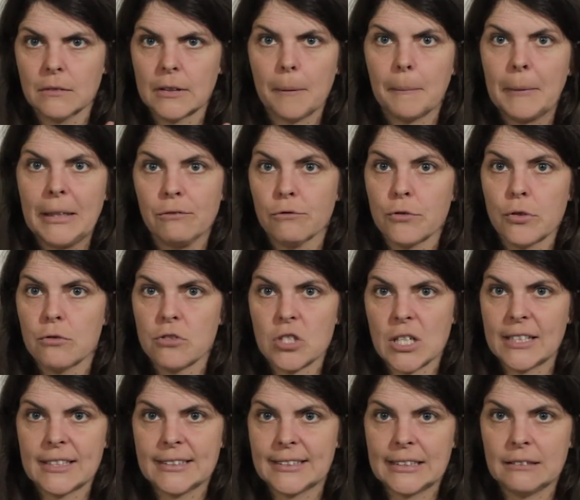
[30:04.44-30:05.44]
I mean future
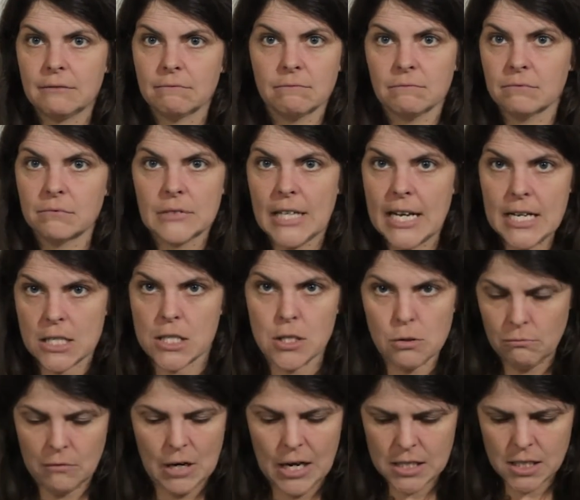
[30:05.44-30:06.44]
as in as
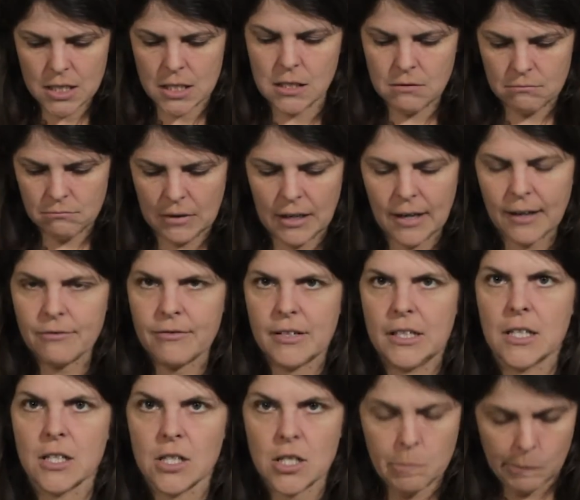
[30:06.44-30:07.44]
soon as I
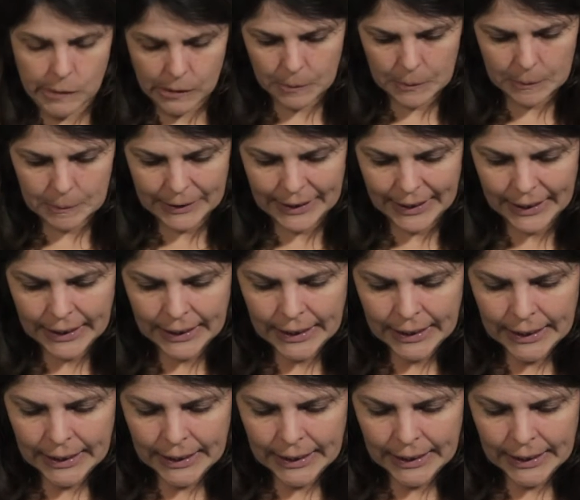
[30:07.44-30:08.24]
finish, probably.